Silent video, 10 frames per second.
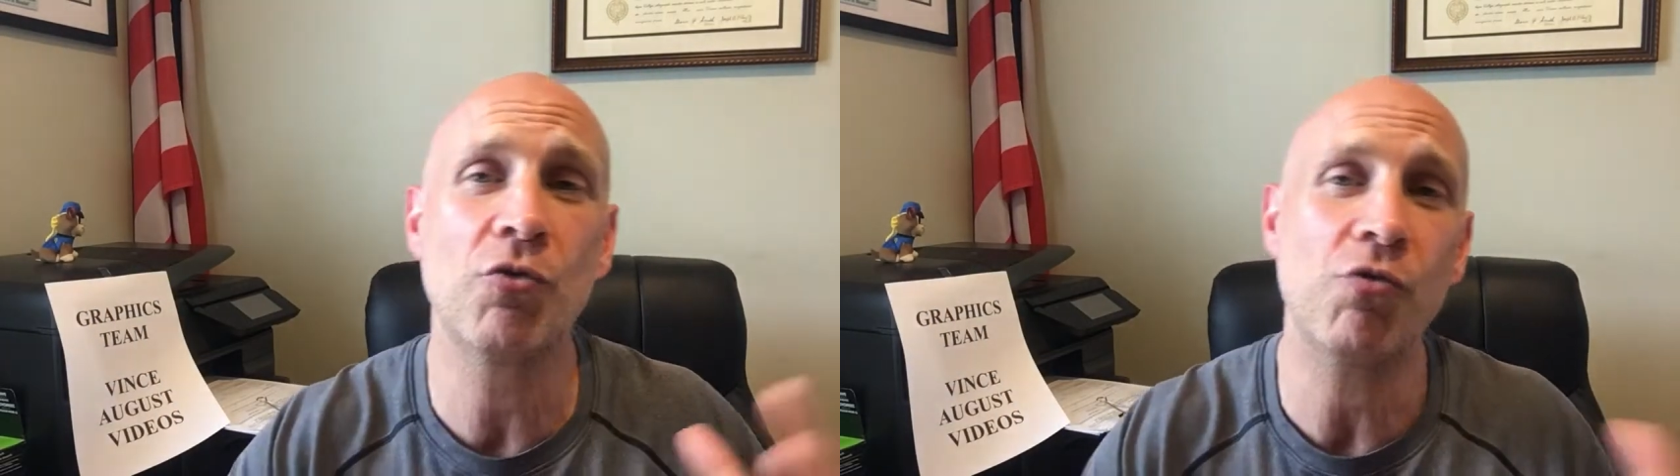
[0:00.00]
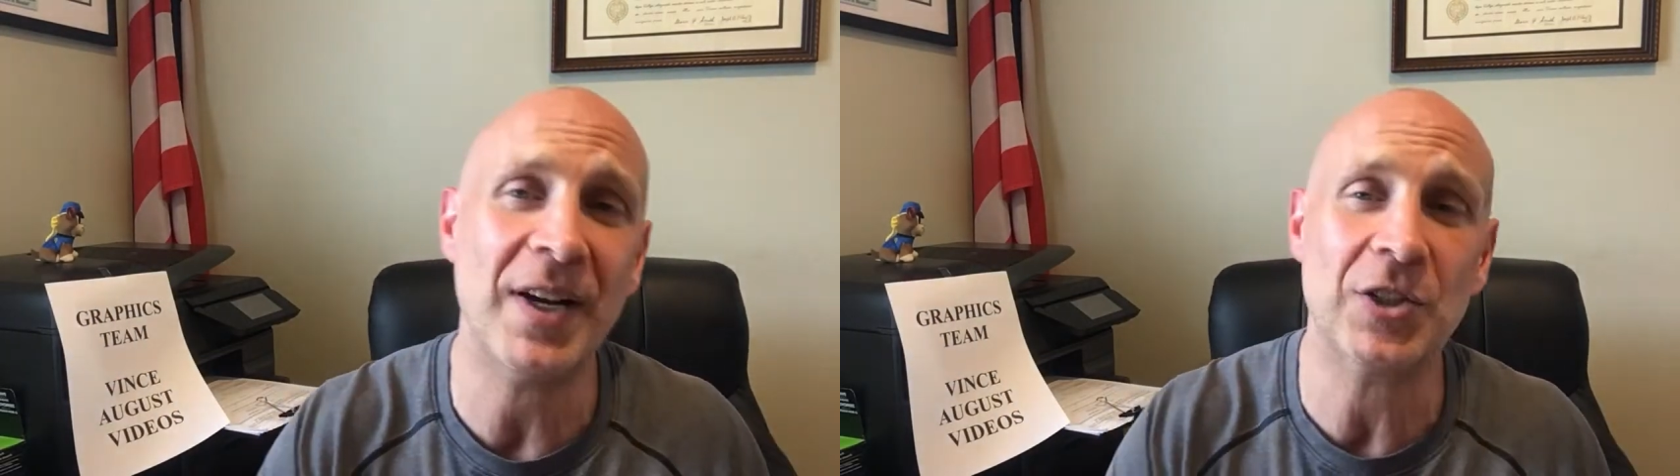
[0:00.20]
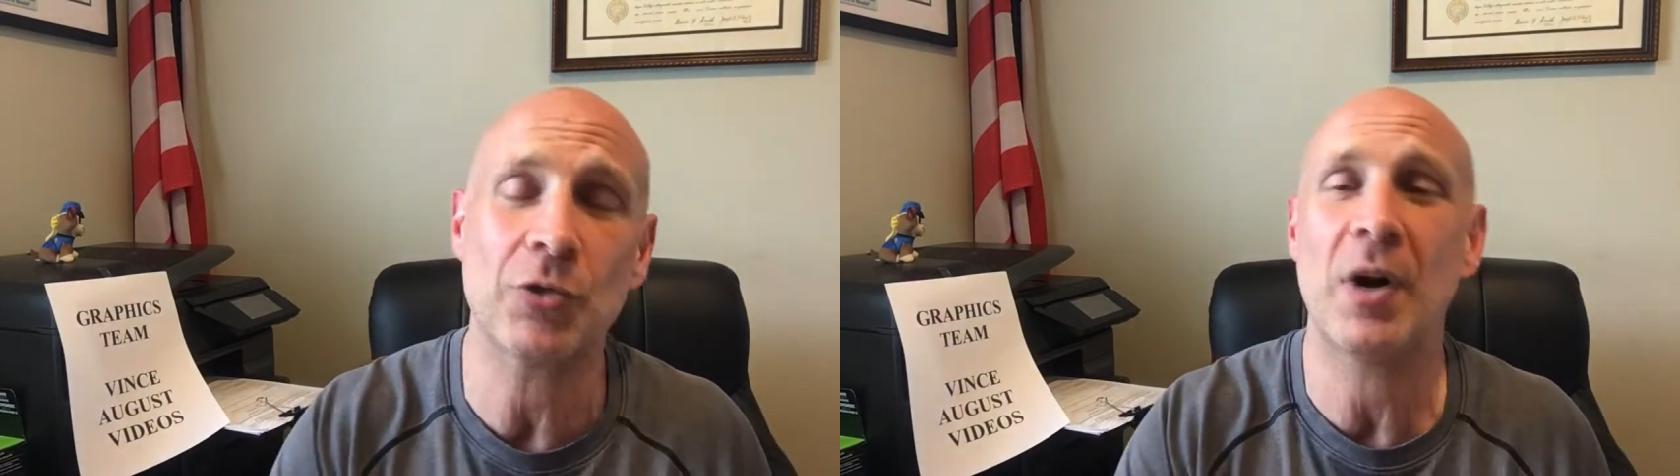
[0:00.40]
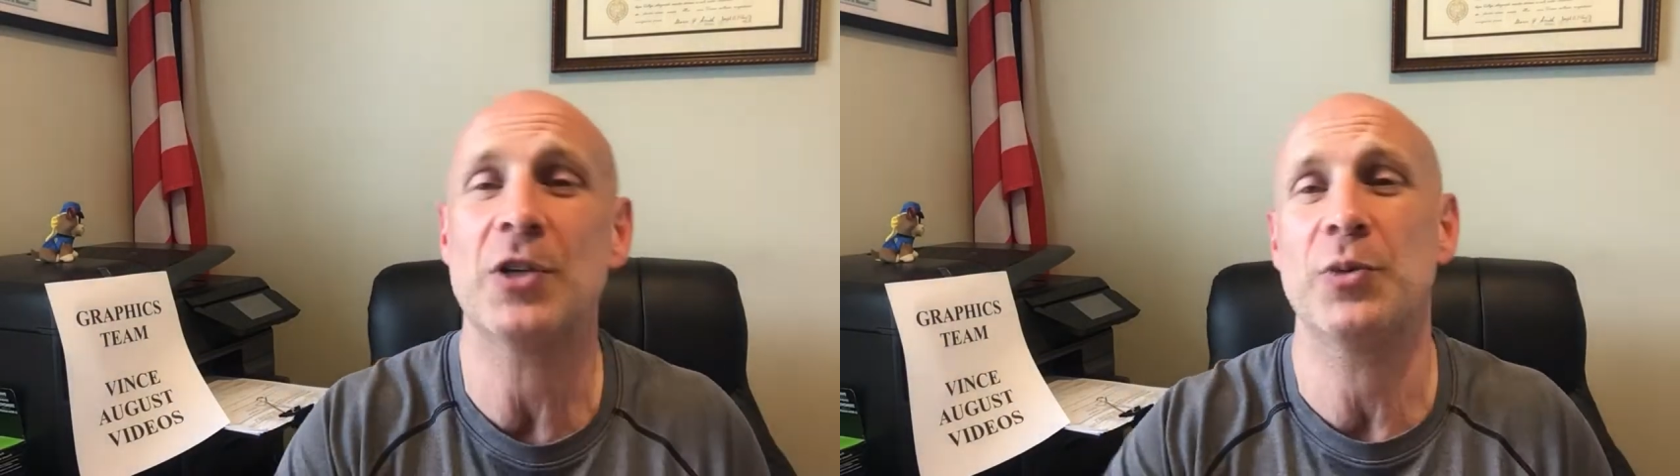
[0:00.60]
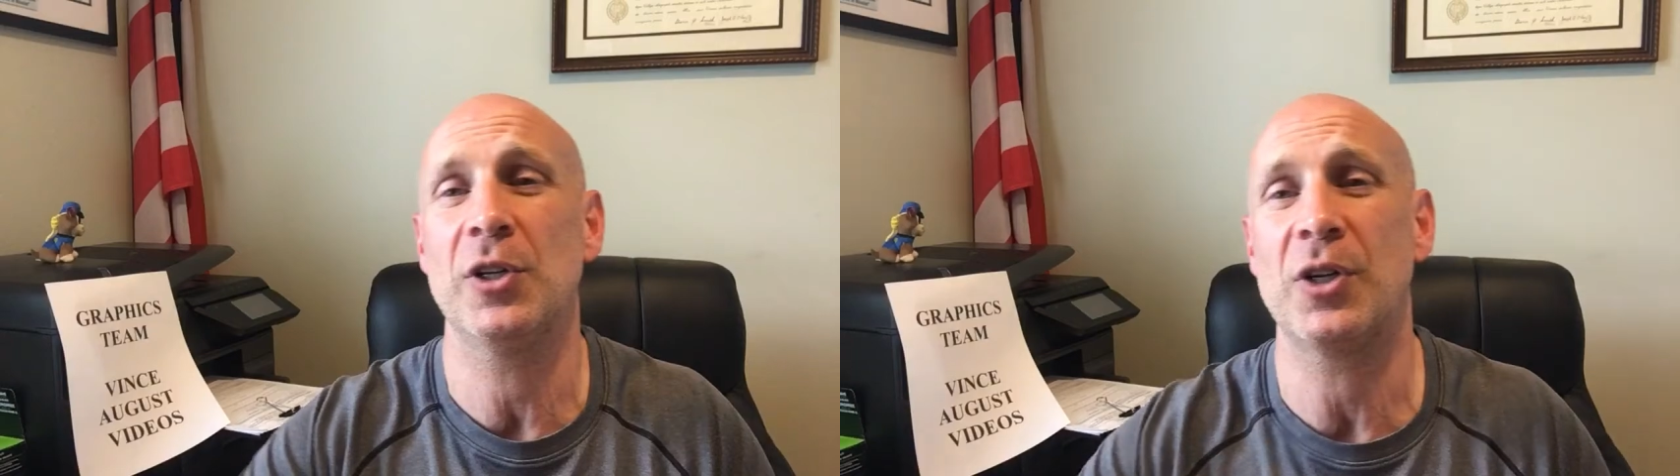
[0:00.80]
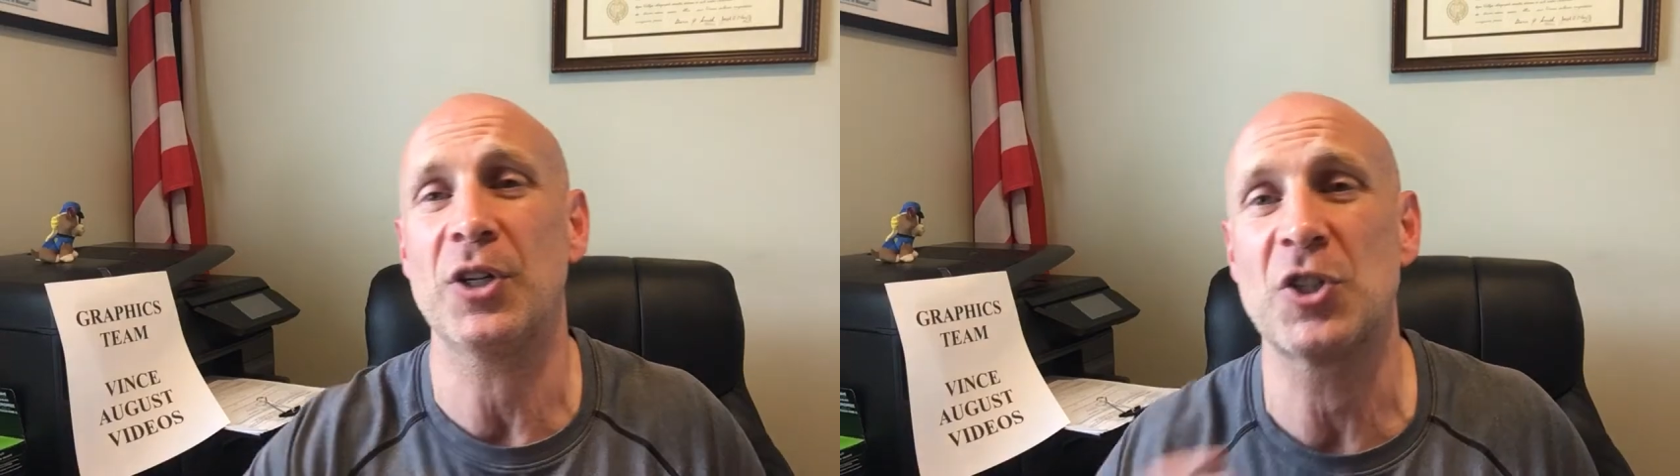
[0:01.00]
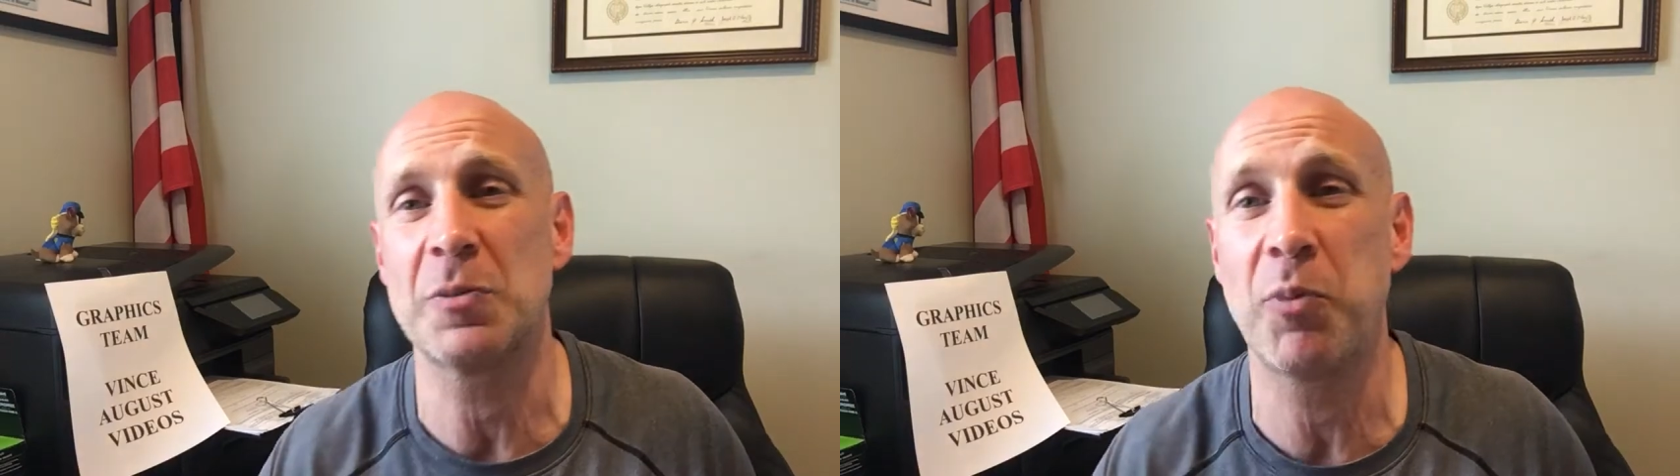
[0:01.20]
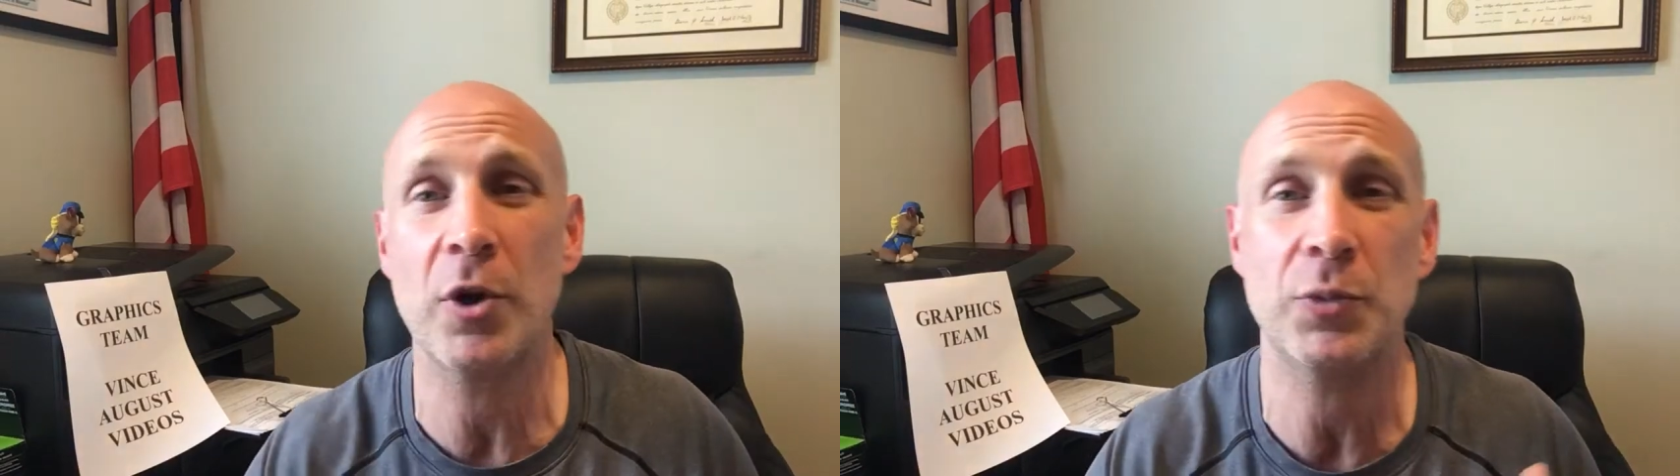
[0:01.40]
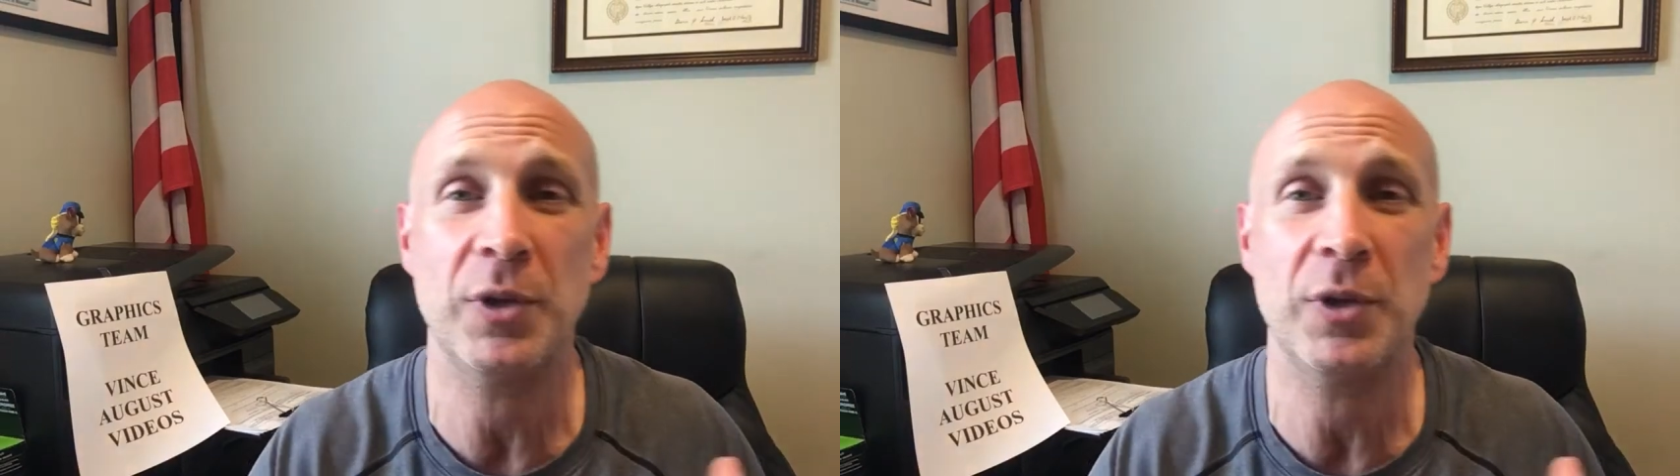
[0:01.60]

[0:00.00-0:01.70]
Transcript: restaurants, when you look at sports,